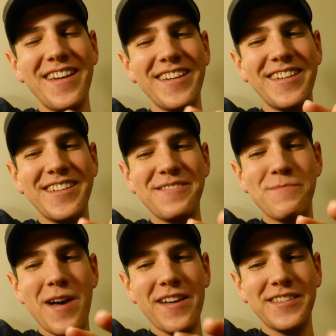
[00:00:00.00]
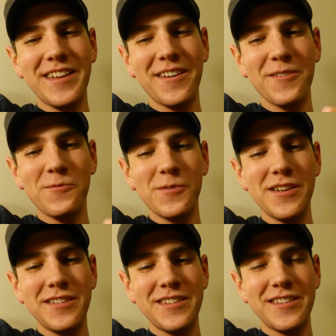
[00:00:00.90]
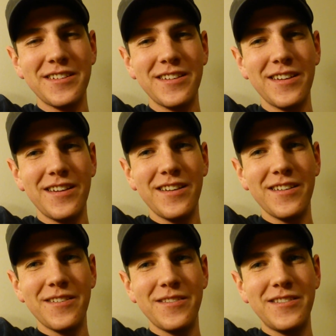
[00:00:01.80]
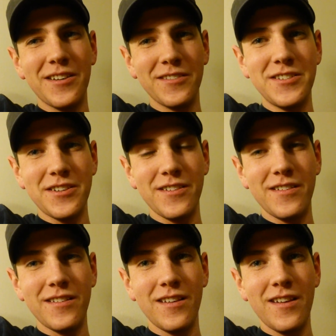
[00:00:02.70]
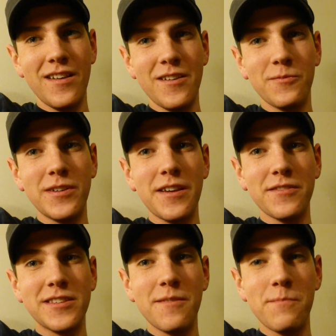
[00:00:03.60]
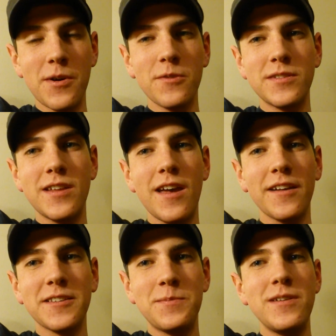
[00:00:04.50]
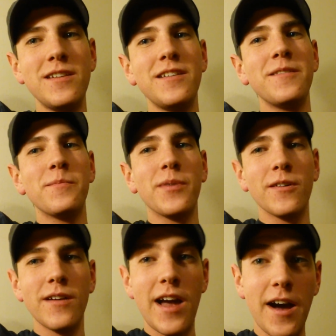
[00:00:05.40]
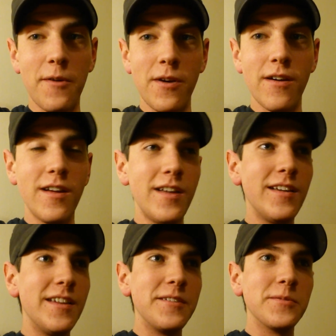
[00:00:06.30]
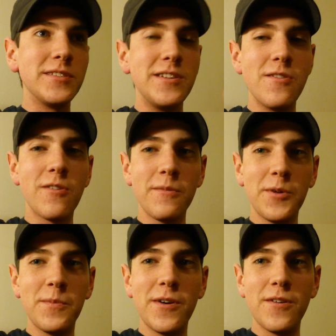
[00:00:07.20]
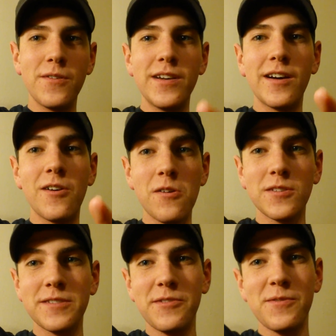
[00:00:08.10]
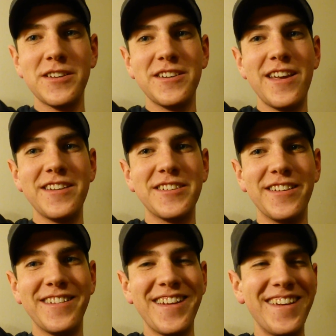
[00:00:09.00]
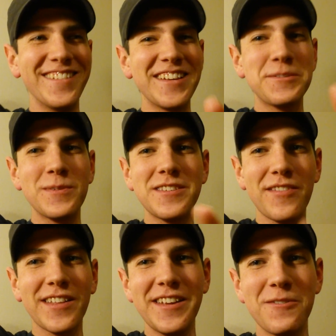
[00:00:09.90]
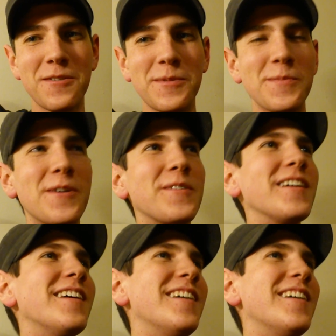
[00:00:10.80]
he mathed out which dungeon would give us the most XP per hour. And it was normal mode, Halls of Origination. Like, specifically normal mode.